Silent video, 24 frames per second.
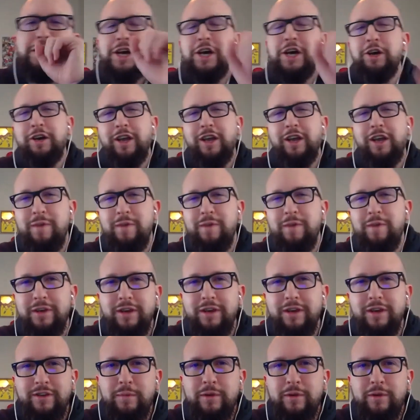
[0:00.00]
Okay, maybe he
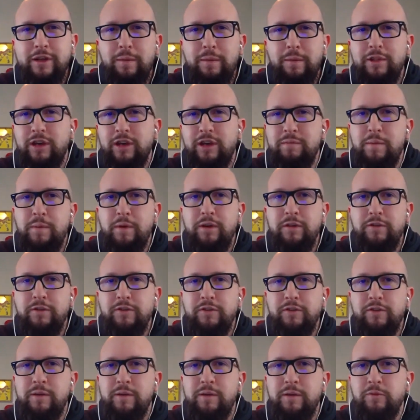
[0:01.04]
is. I'm gonna look him up on
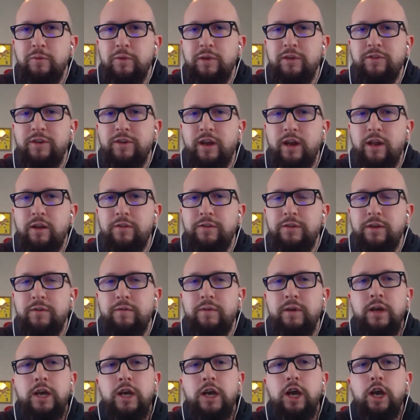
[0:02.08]
Instagram so we can check it out and stuff.